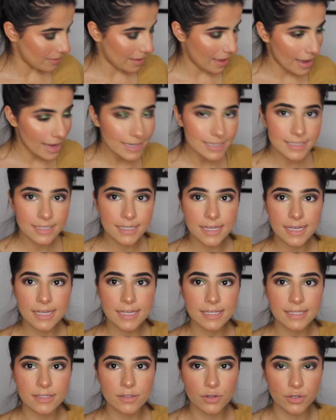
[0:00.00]

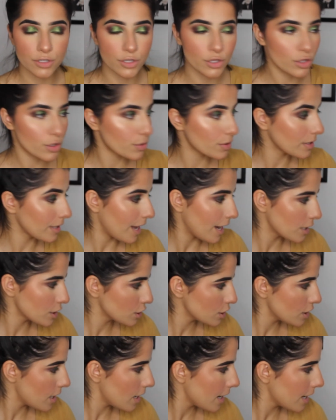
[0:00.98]
lashes, or the lower
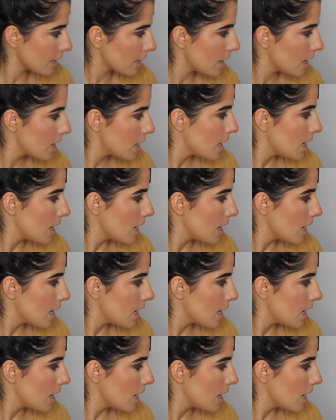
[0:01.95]
lash line.